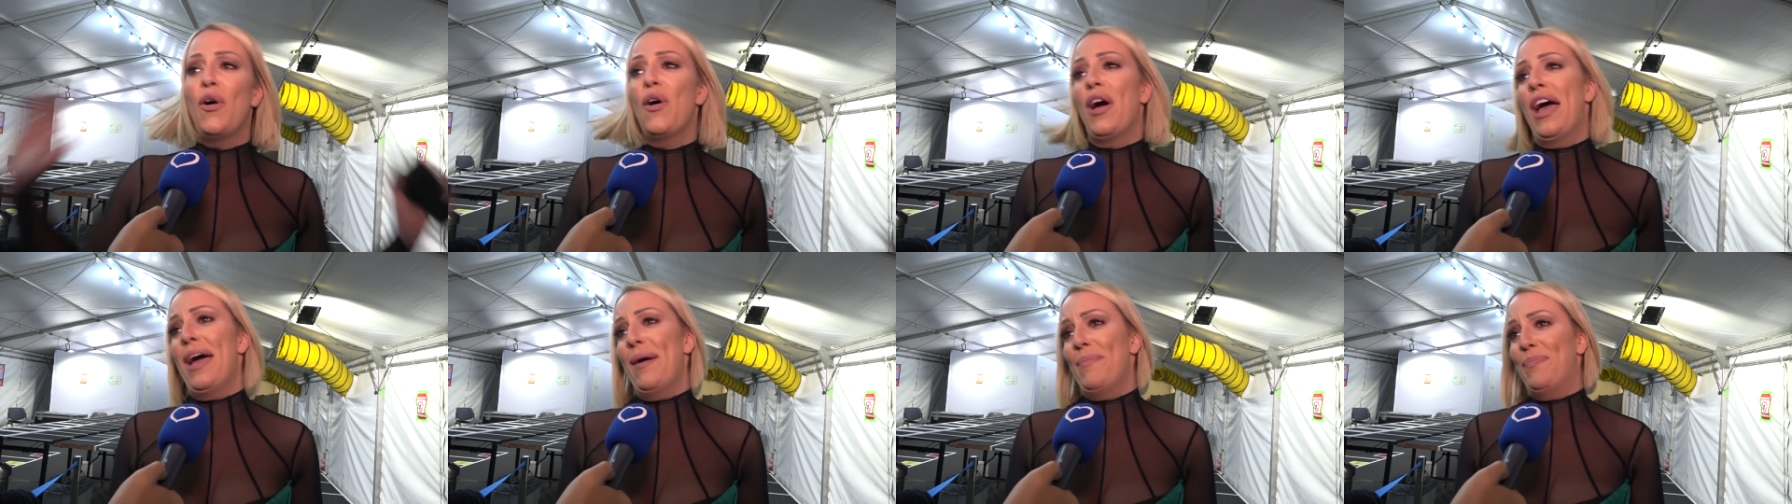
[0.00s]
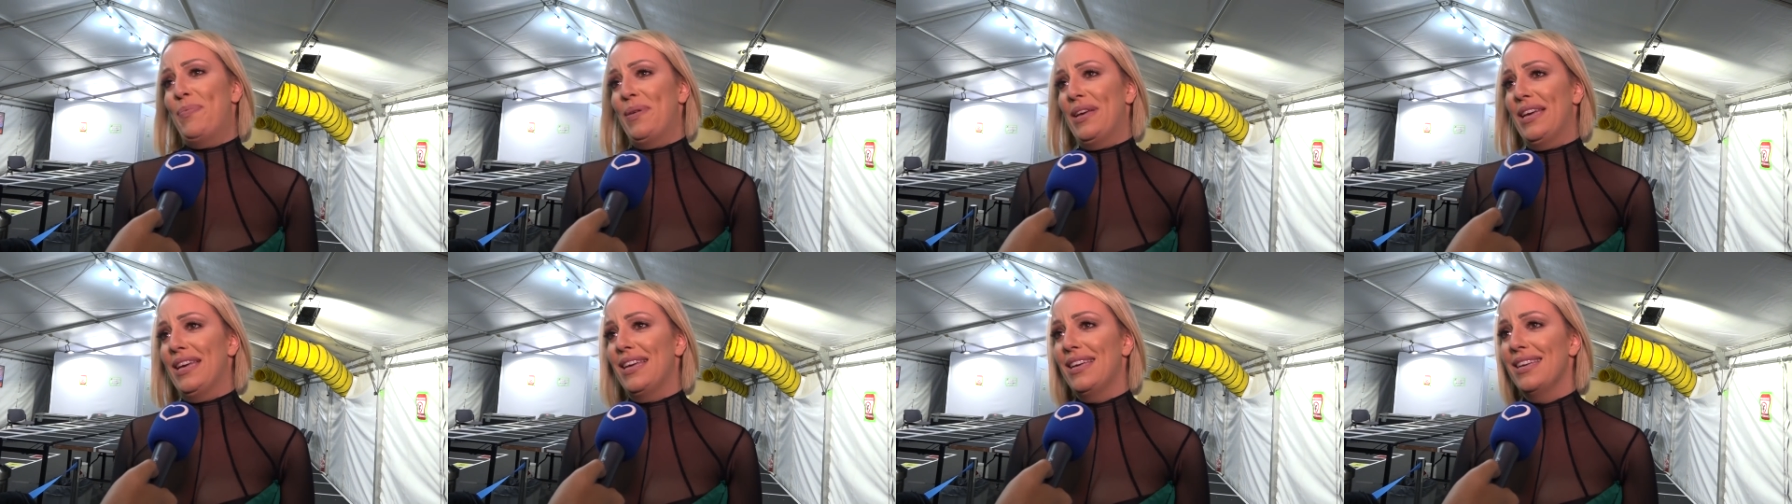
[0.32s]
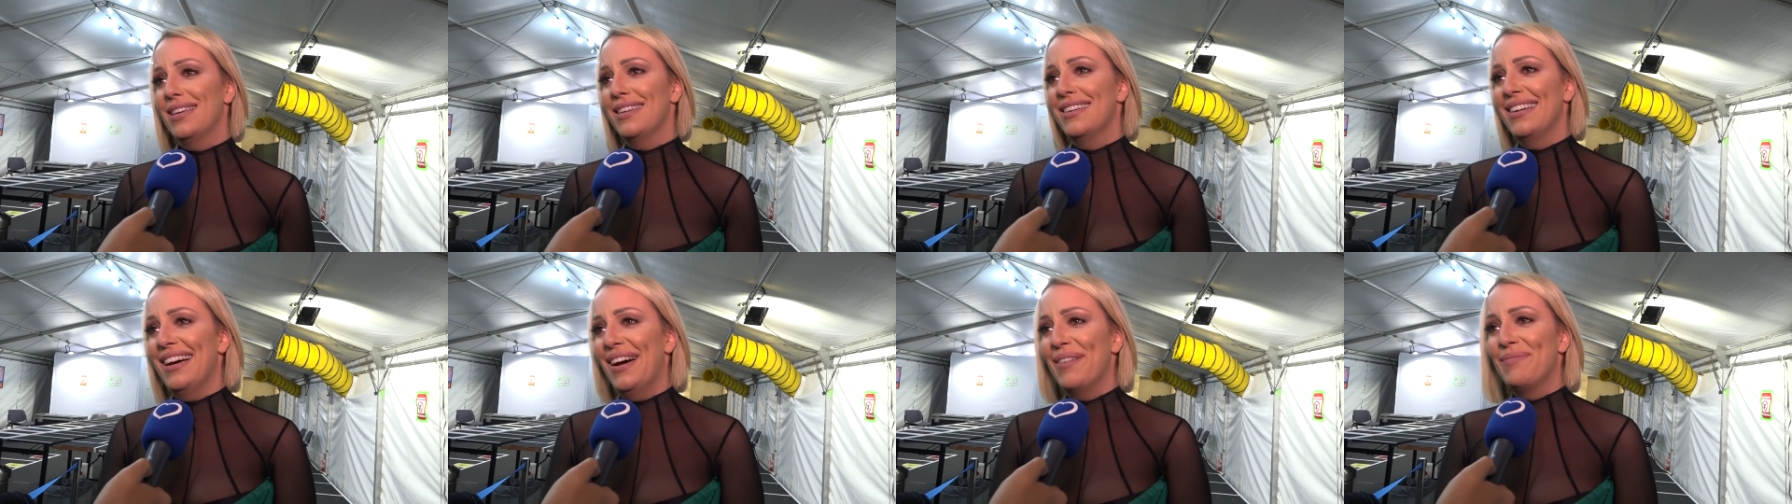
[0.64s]
happy.
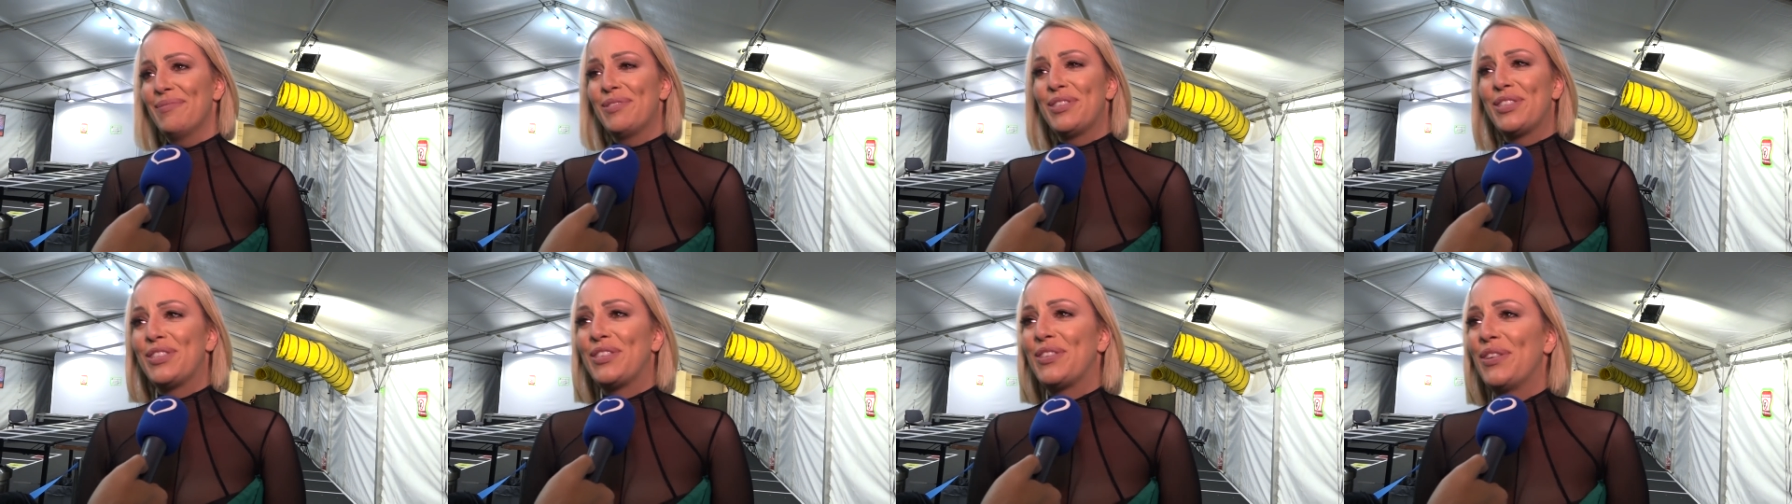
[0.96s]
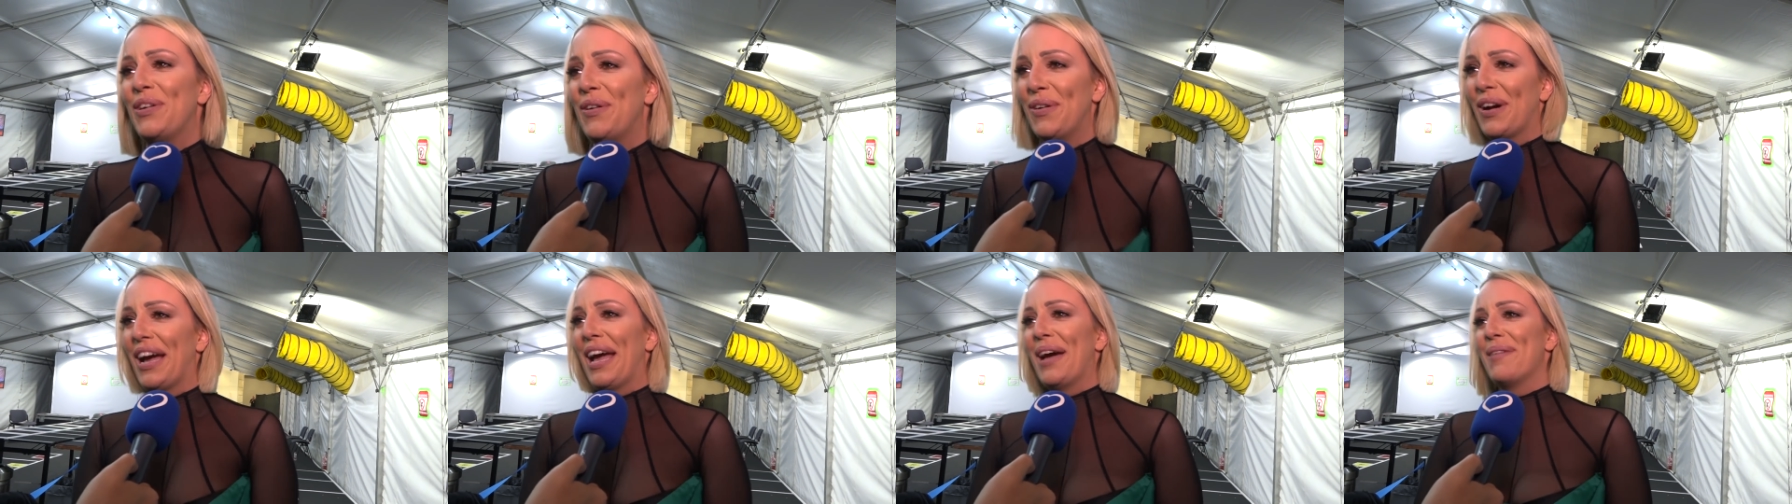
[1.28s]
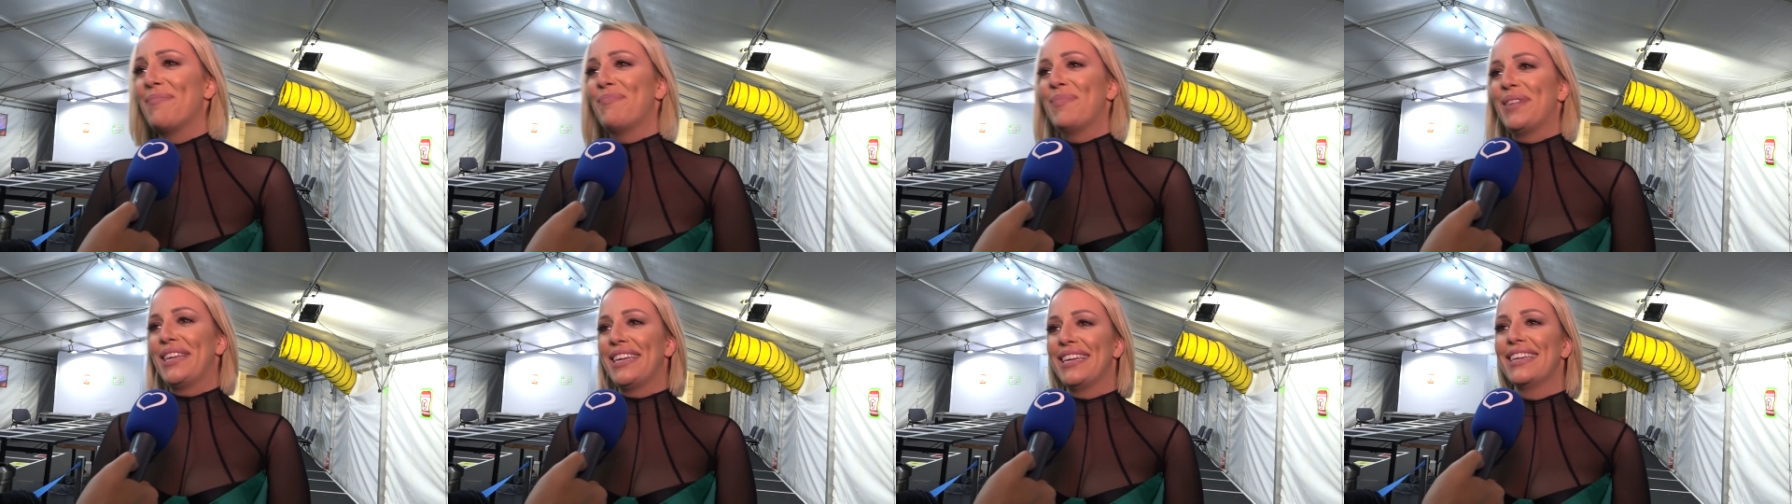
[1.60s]
I'm so
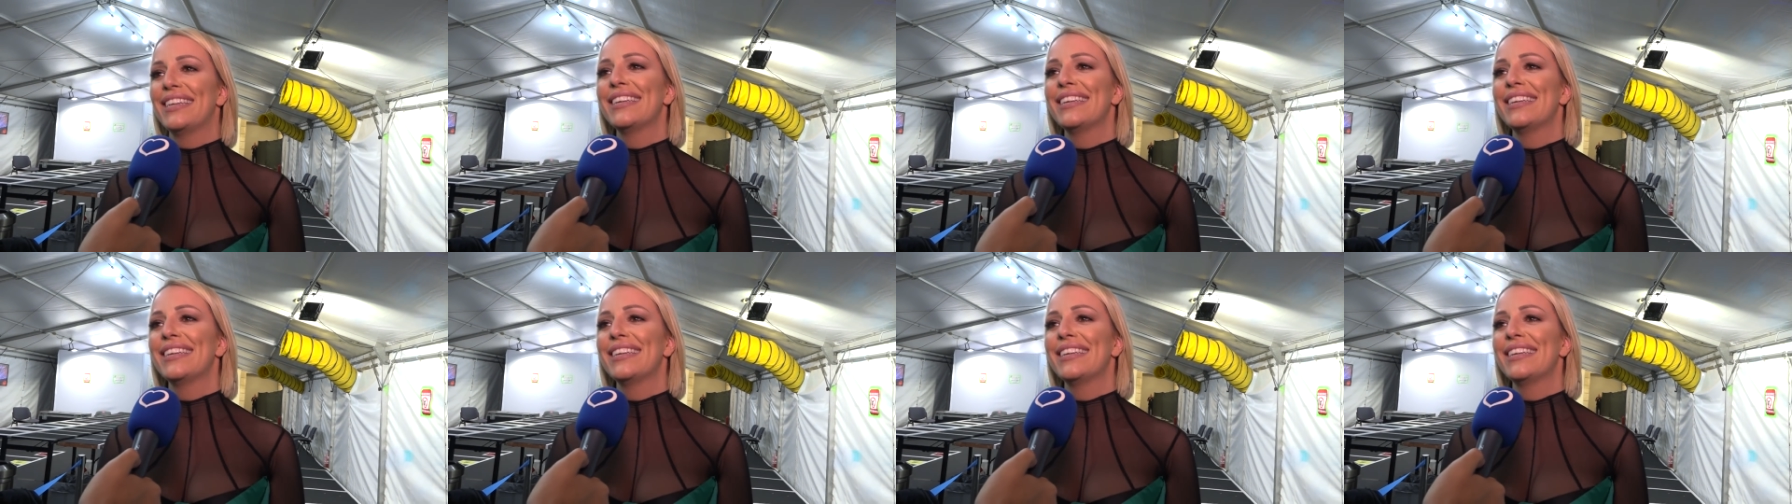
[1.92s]
happy.